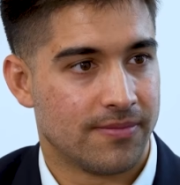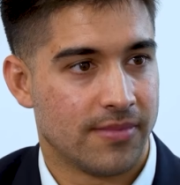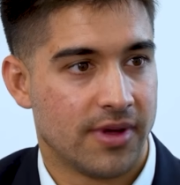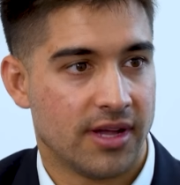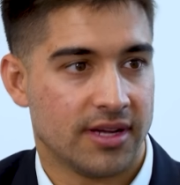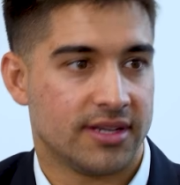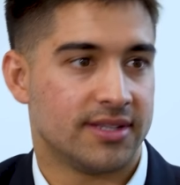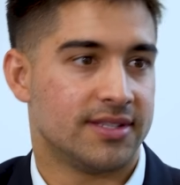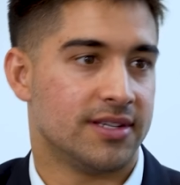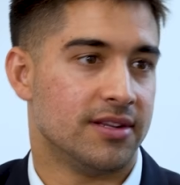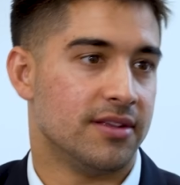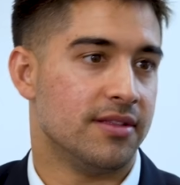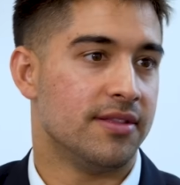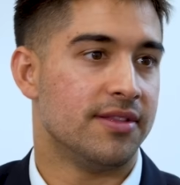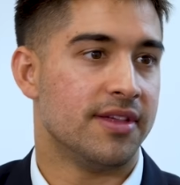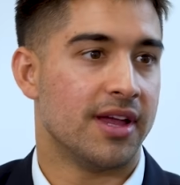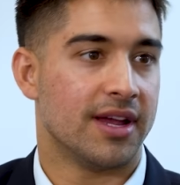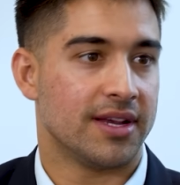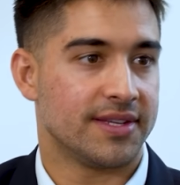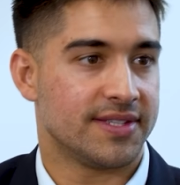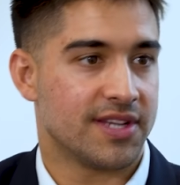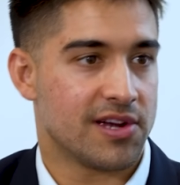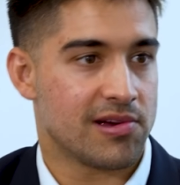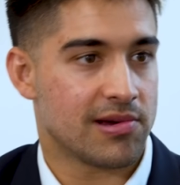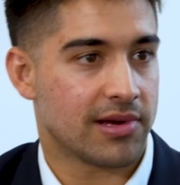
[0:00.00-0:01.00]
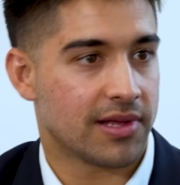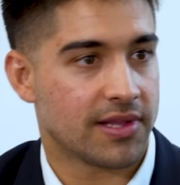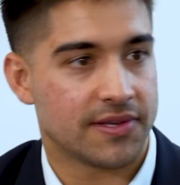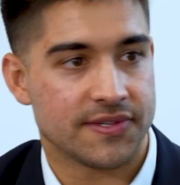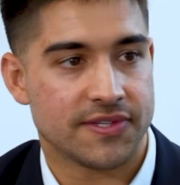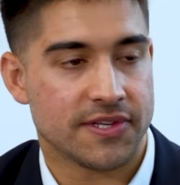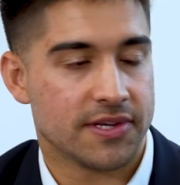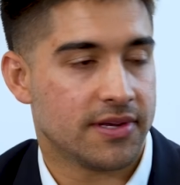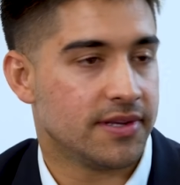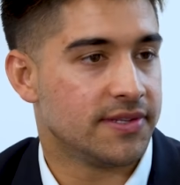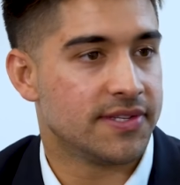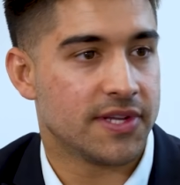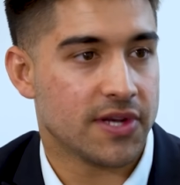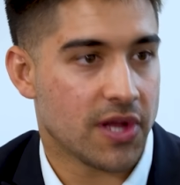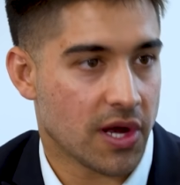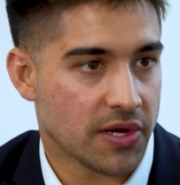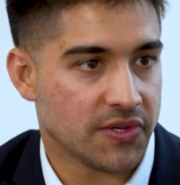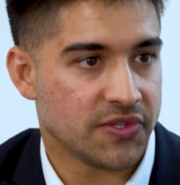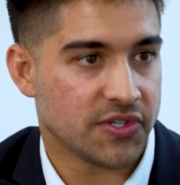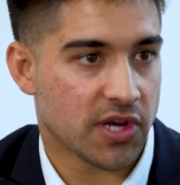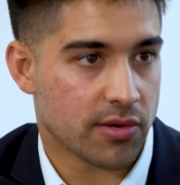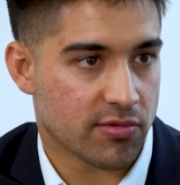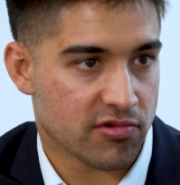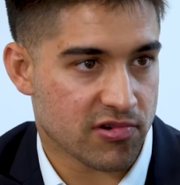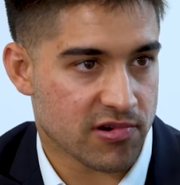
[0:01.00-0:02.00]
Excellent. Thanks, Erik. That's a, that's a
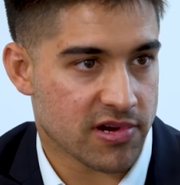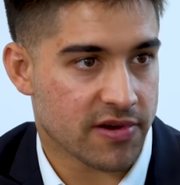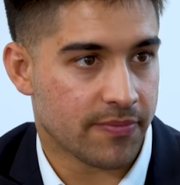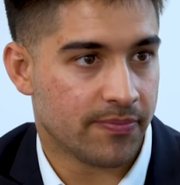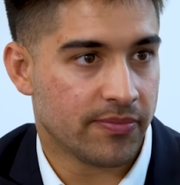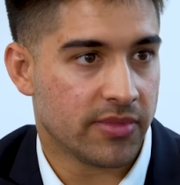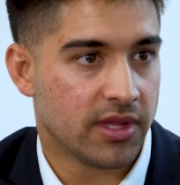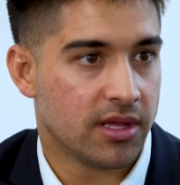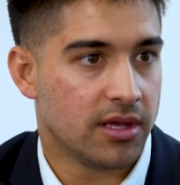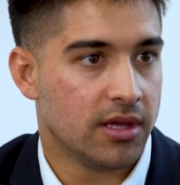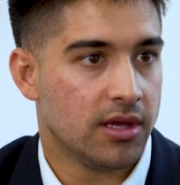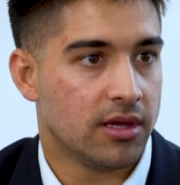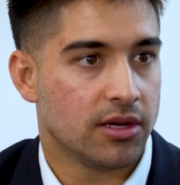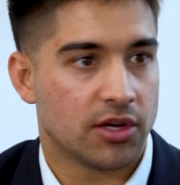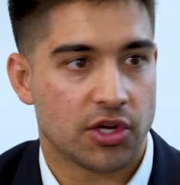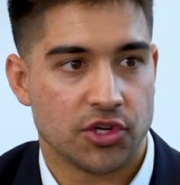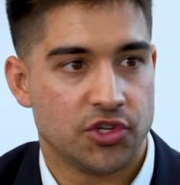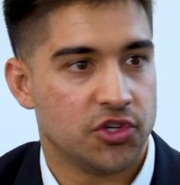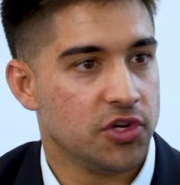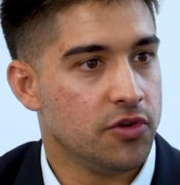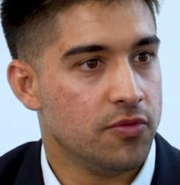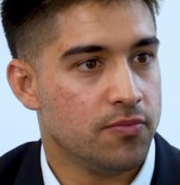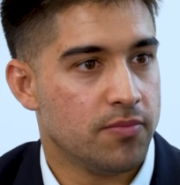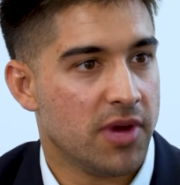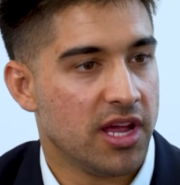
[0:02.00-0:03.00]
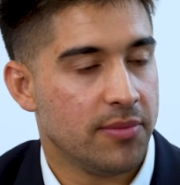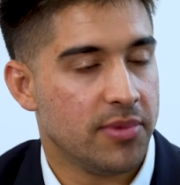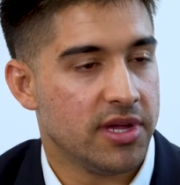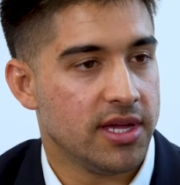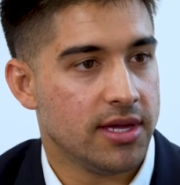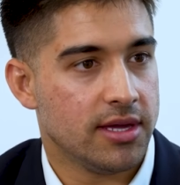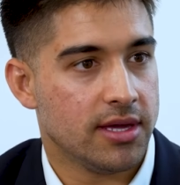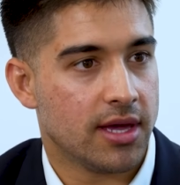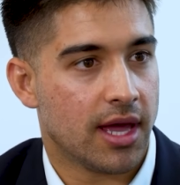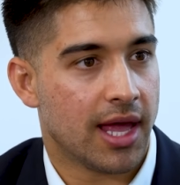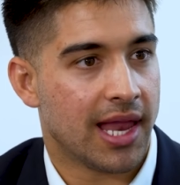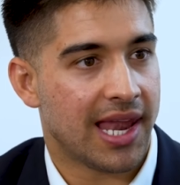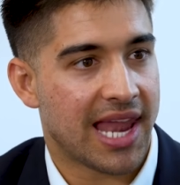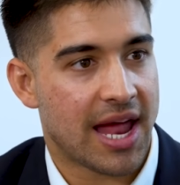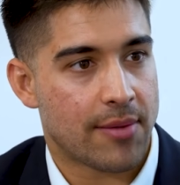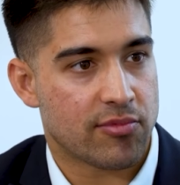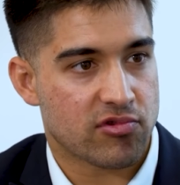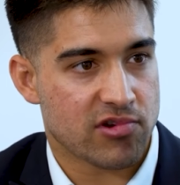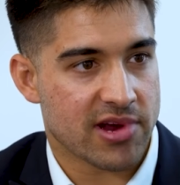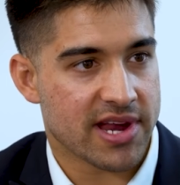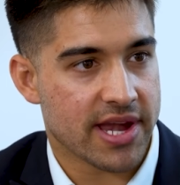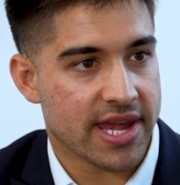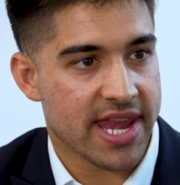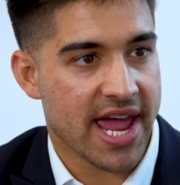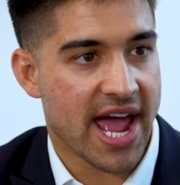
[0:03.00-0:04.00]
nice summary. Could you maybe
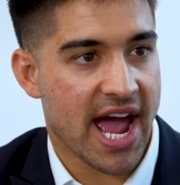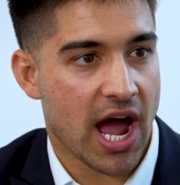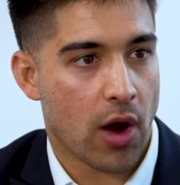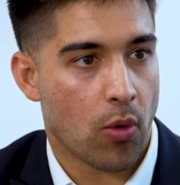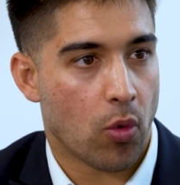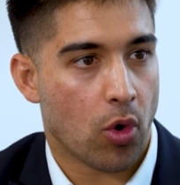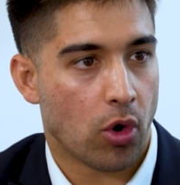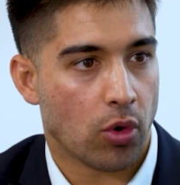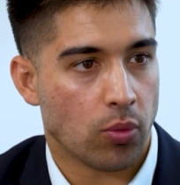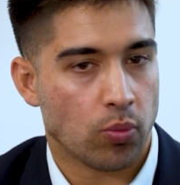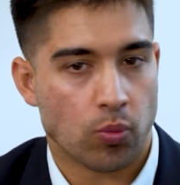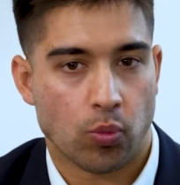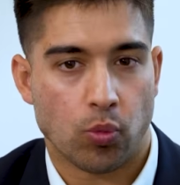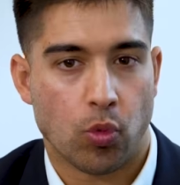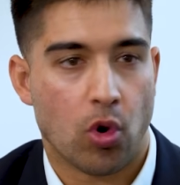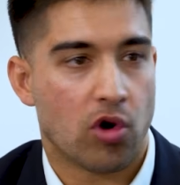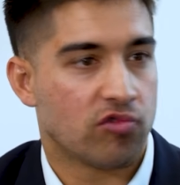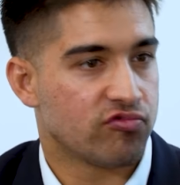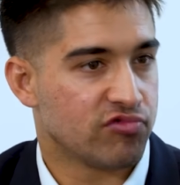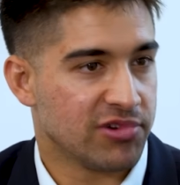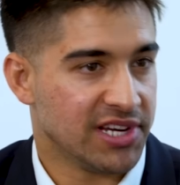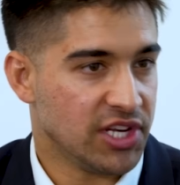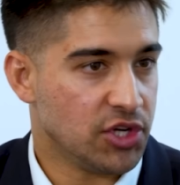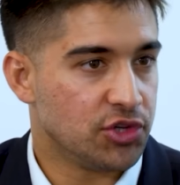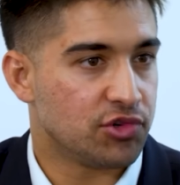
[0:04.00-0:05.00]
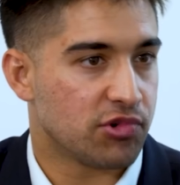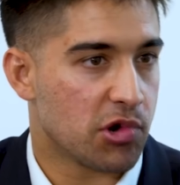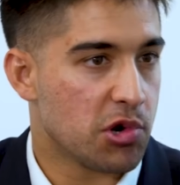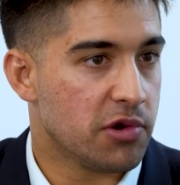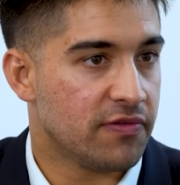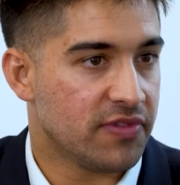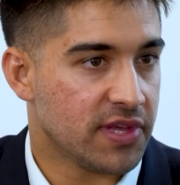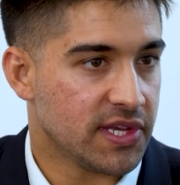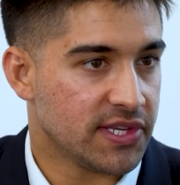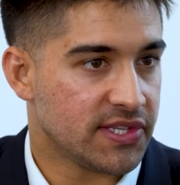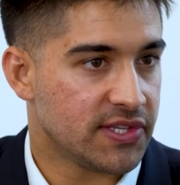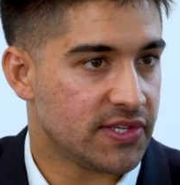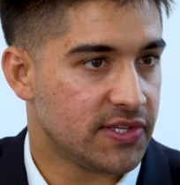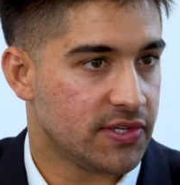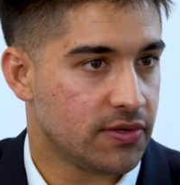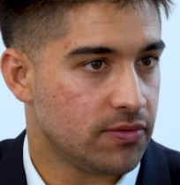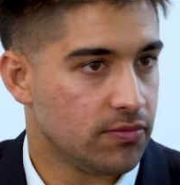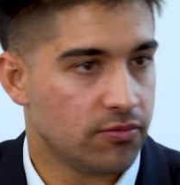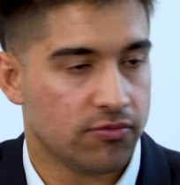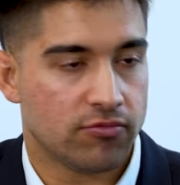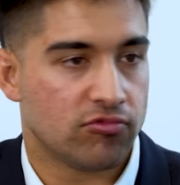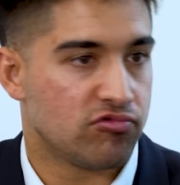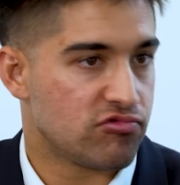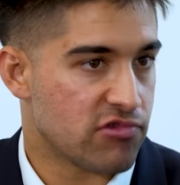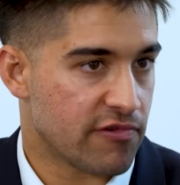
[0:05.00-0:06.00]
elaborate now on what really drove this
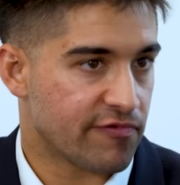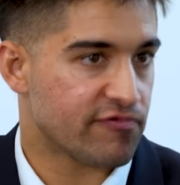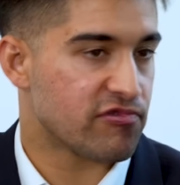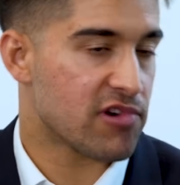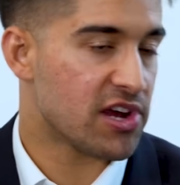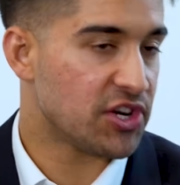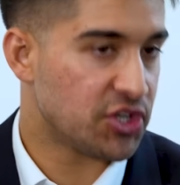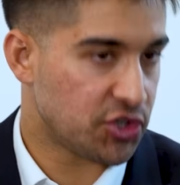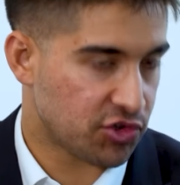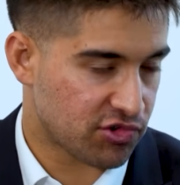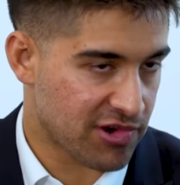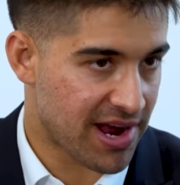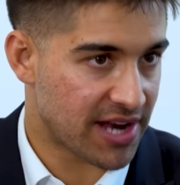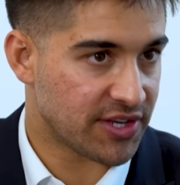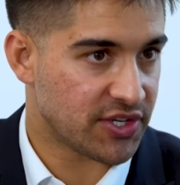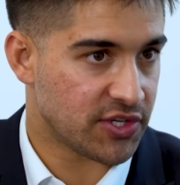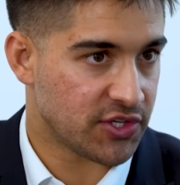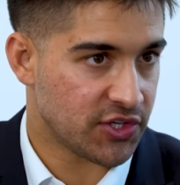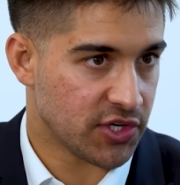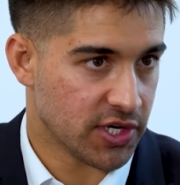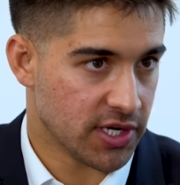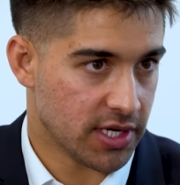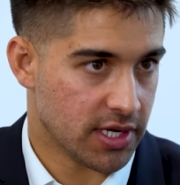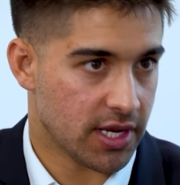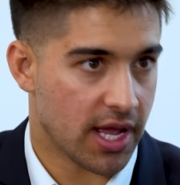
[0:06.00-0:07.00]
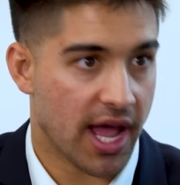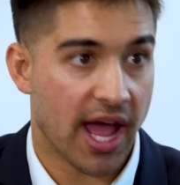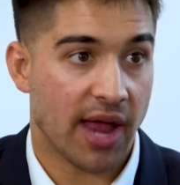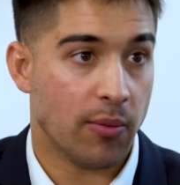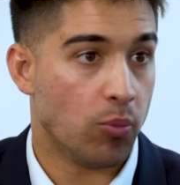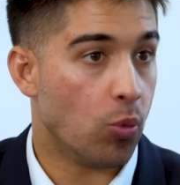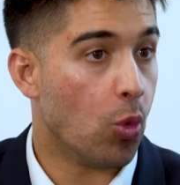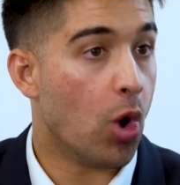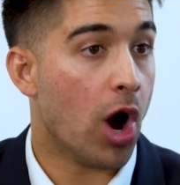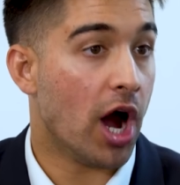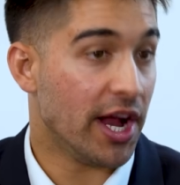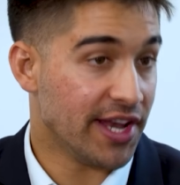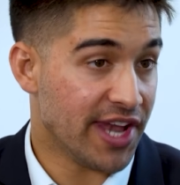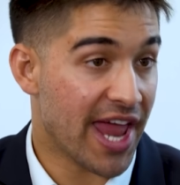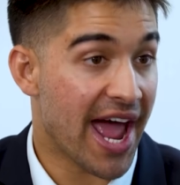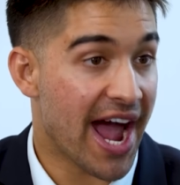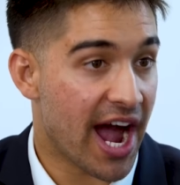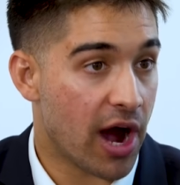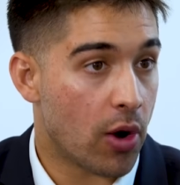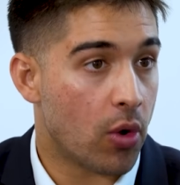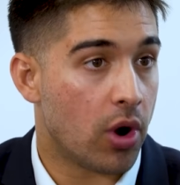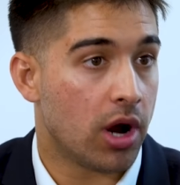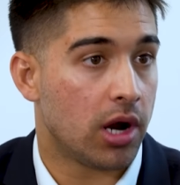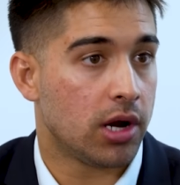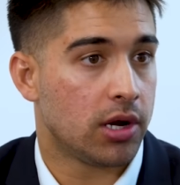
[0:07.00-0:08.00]
refresh strategy and why
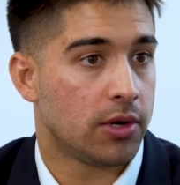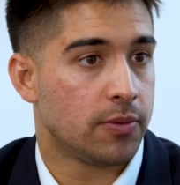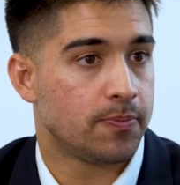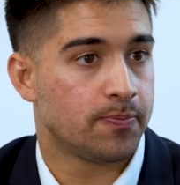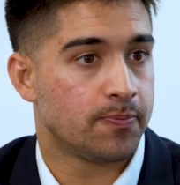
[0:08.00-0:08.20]
now?